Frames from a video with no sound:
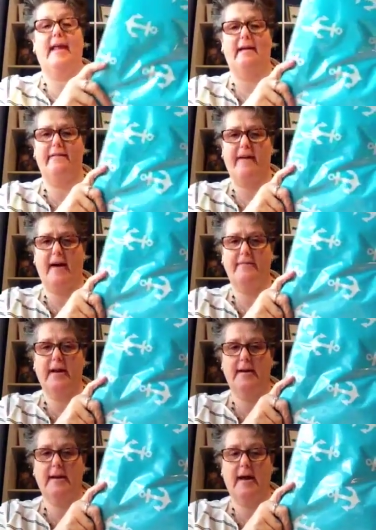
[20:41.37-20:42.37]
like
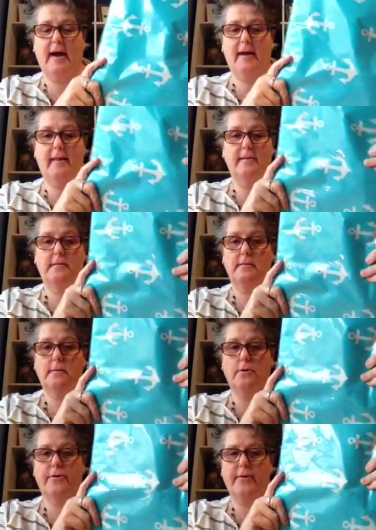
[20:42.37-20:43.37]
$5.99 and then,
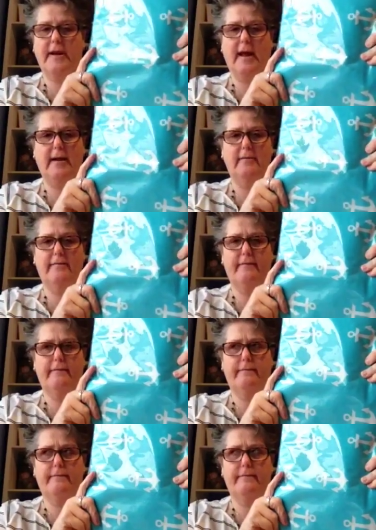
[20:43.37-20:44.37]
or
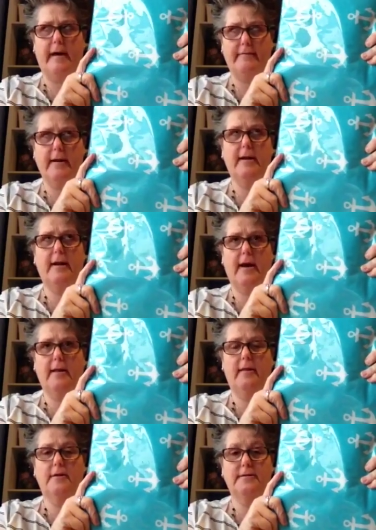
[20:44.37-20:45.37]
$5.99
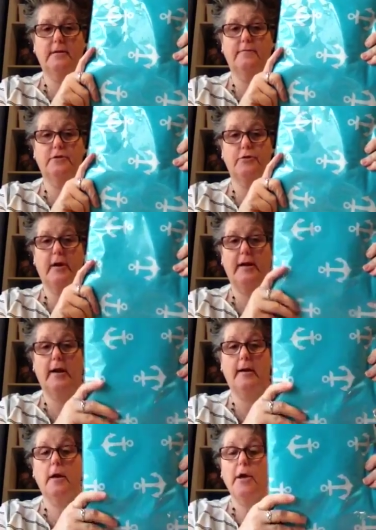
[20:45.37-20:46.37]
and then on sale for
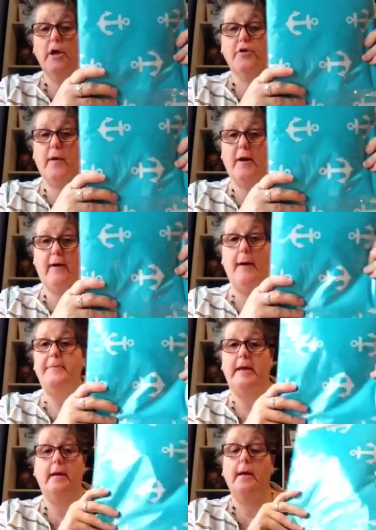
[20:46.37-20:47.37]
$2.99. So I
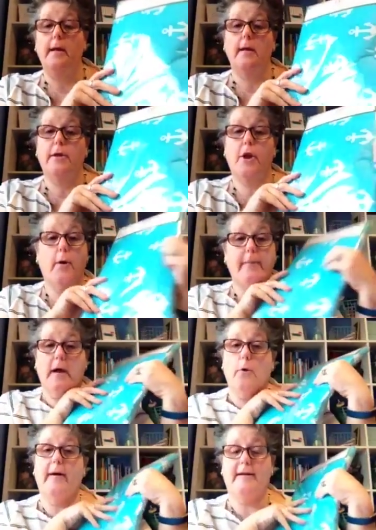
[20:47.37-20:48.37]
grabbed it. You know, I'm
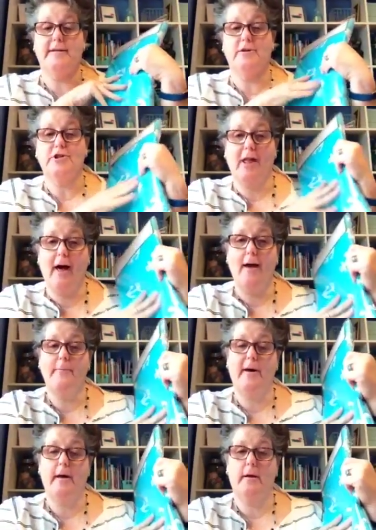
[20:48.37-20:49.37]
not going until July,
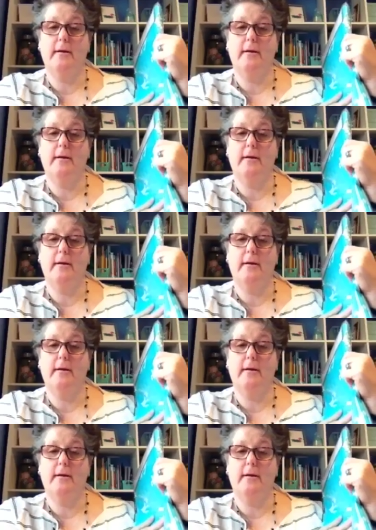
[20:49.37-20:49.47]
but